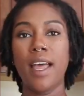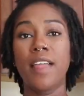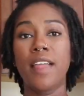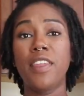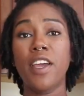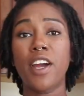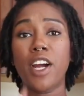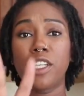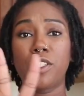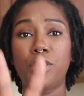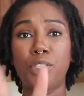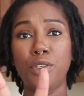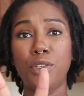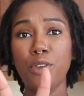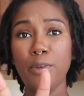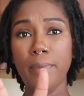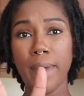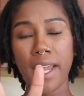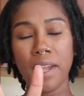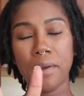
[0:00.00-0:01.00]
There are
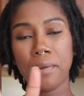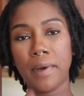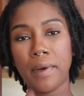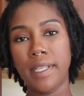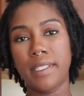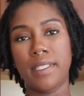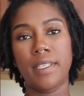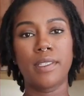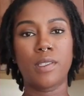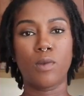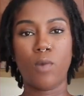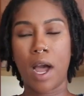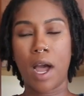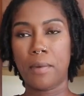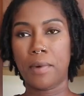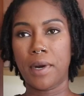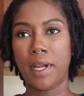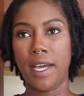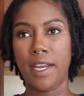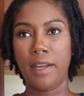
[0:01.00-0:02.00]
two main reasons why
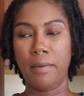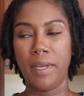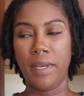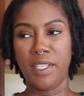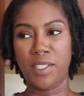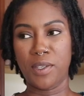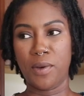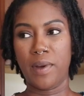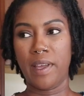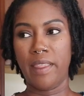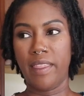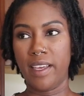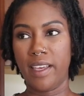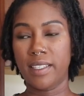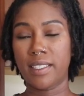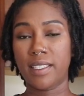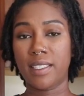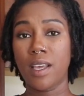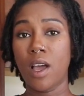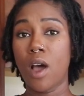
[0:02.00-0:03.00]
we're gonna be doing
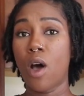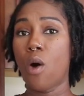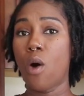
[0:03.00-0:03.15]
this.